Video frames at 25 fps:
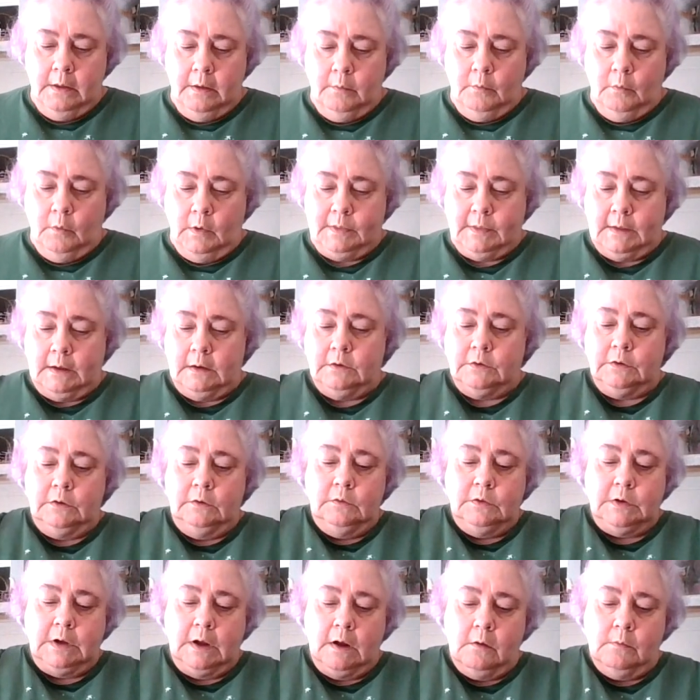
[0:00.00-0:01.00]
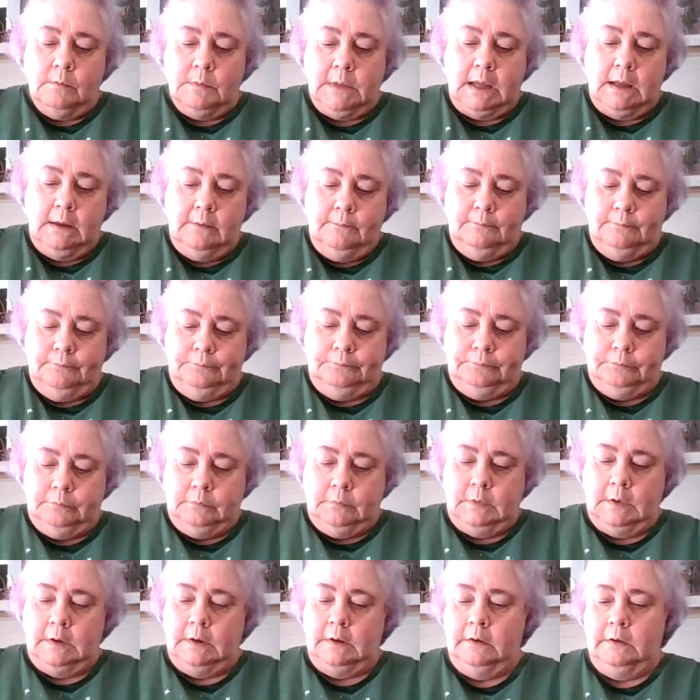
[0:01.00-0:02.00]
What they do tell me
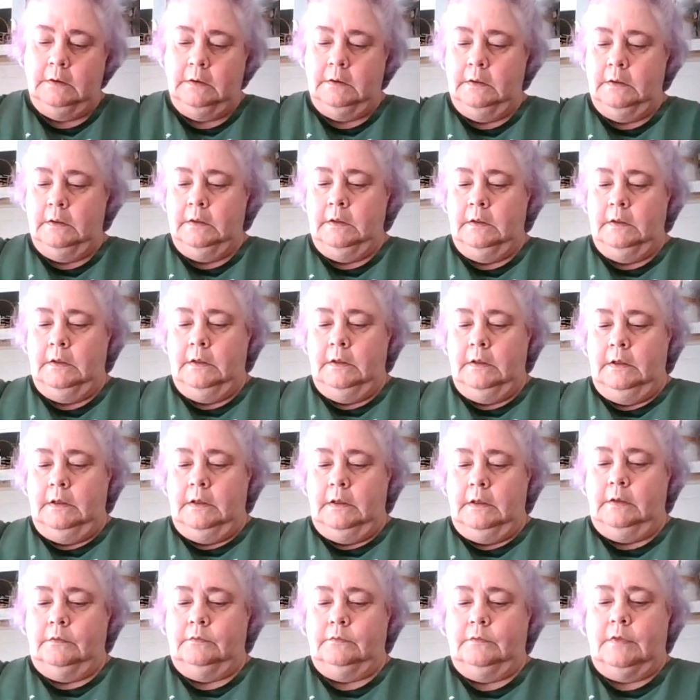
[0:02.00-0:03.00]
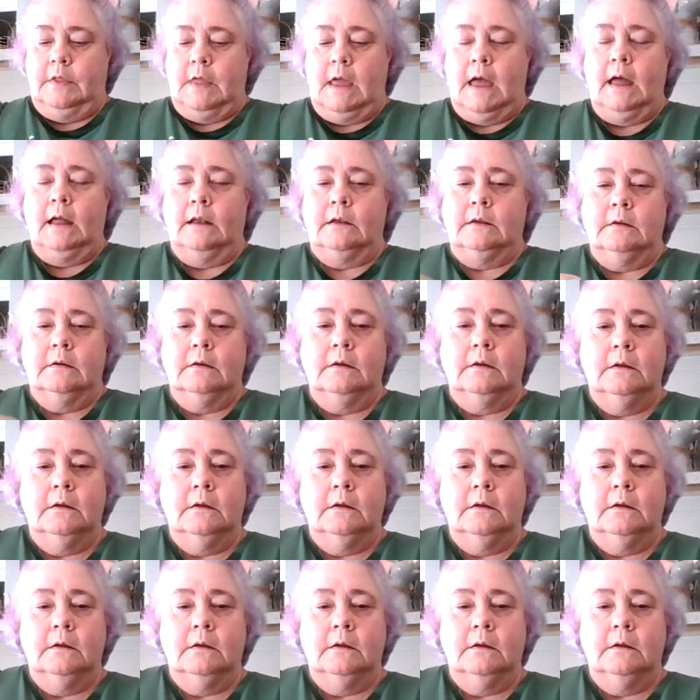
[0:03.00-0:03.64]
is that